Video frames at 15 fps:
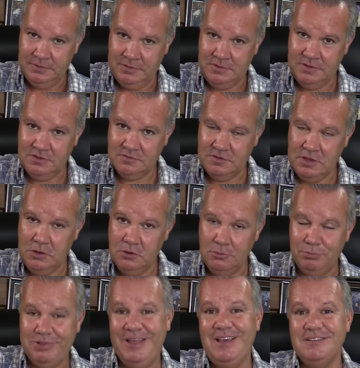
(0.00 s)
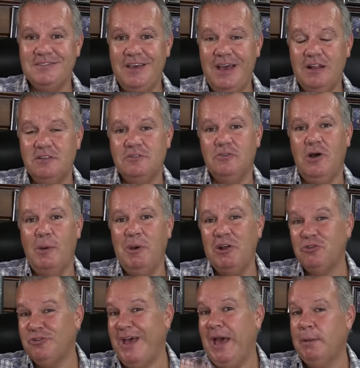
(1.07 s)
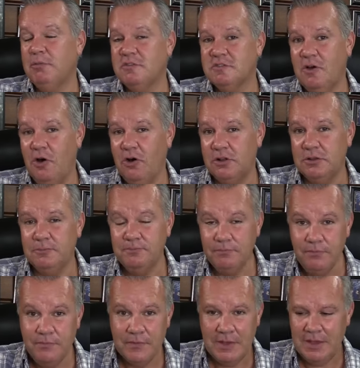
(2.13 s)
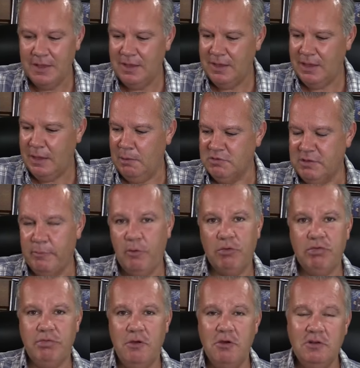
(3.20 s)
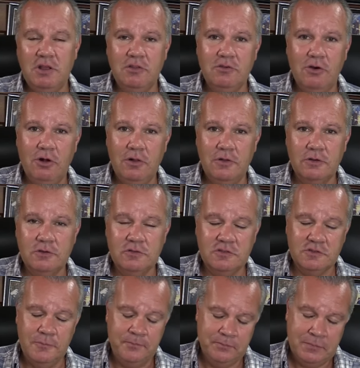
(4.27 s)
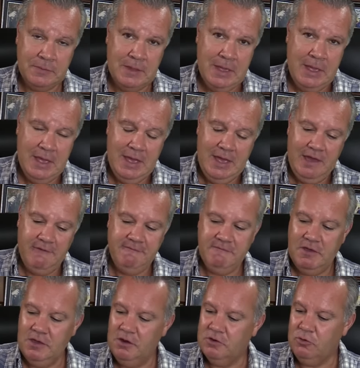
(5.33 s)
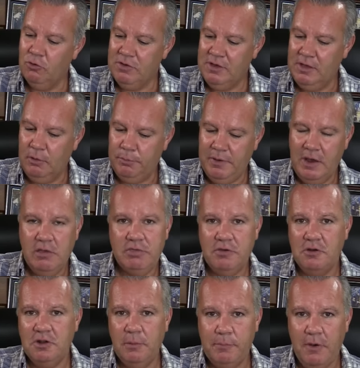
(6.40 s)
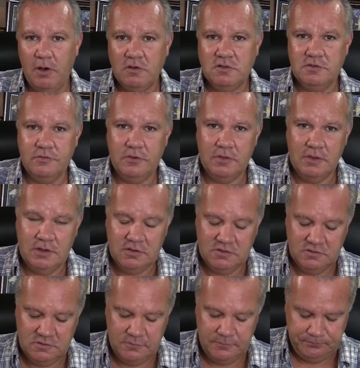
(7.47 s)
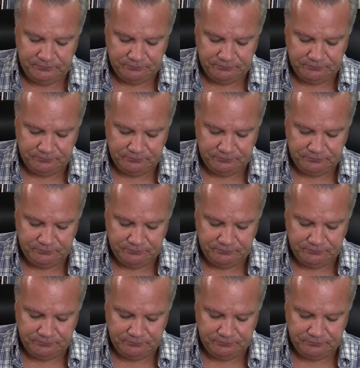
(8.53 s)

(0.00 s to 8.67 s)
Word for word: This here playset. So I went onto Amazon. It was about $30. I figured, okay, I'll pay 30 bucks for this